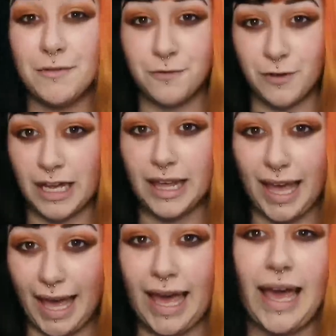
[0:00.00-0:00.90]
have thick
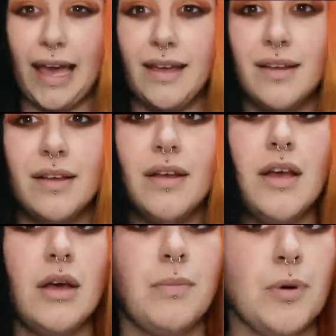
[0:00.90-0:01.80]
hair,
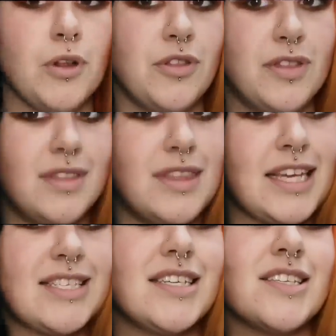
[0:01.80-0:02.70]
but
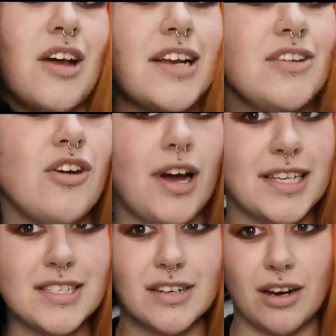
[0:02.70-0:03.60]
this is like
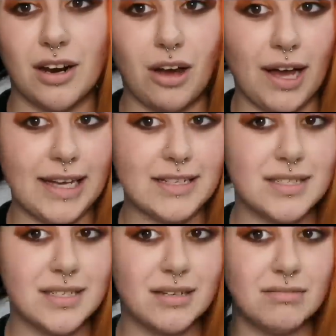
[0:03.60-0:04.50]
nice and
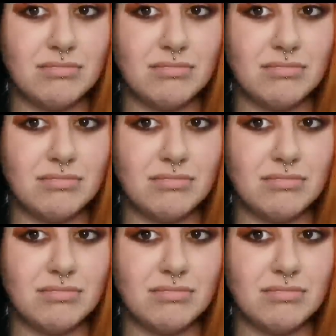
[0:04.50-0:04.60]
light,